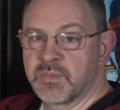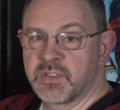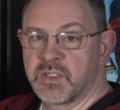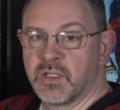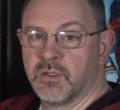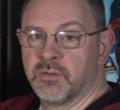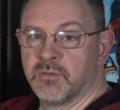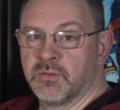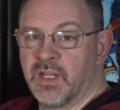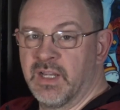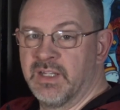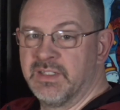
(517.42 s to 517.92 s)

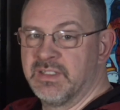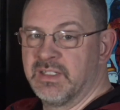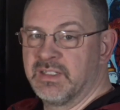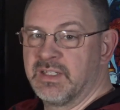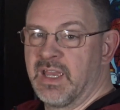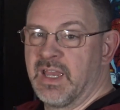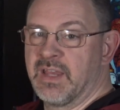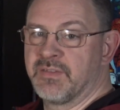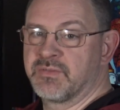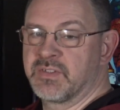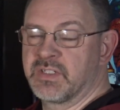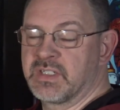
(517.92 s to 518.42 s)
so I did
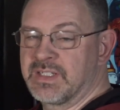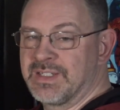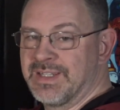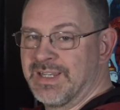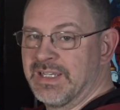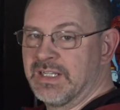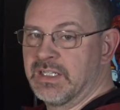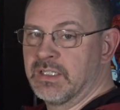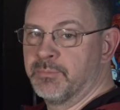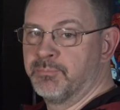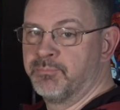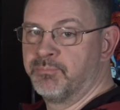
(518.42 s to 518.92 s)
have to
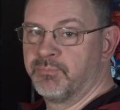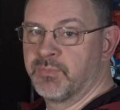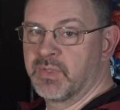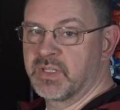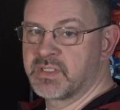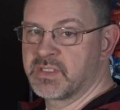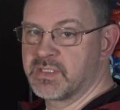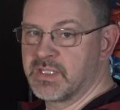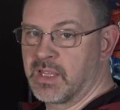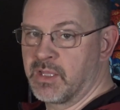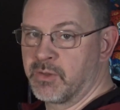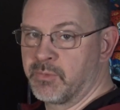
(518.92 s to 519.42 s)
kind of
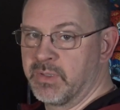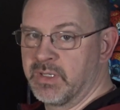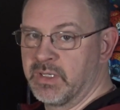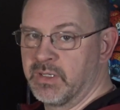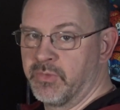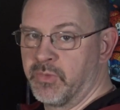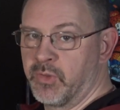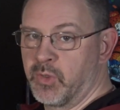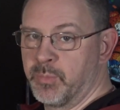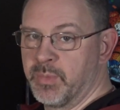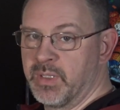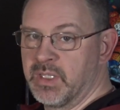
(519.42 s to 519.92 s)
accelerate
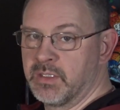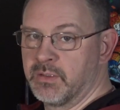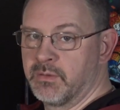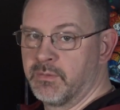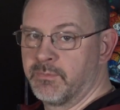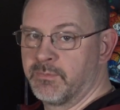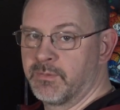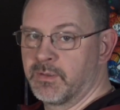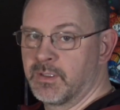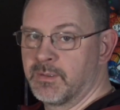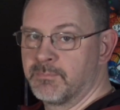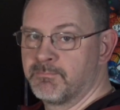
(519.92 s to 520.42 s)
it a little bit
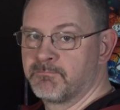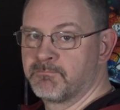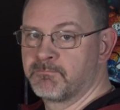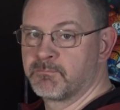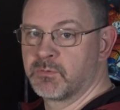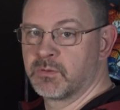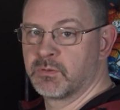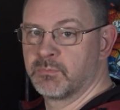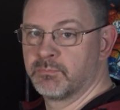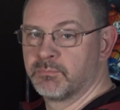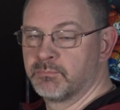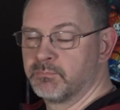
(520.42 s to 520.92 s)
for,
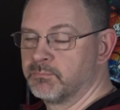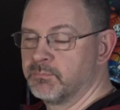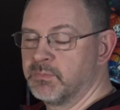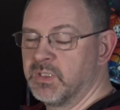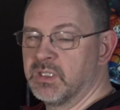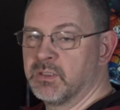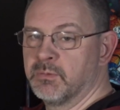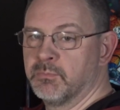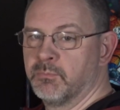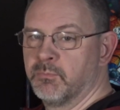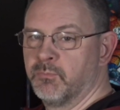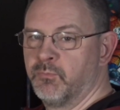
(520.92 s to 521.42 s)

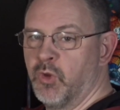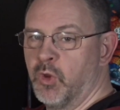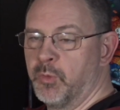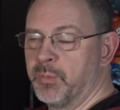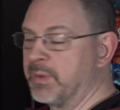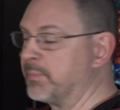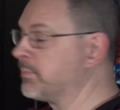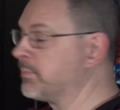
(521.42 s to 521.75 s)
filming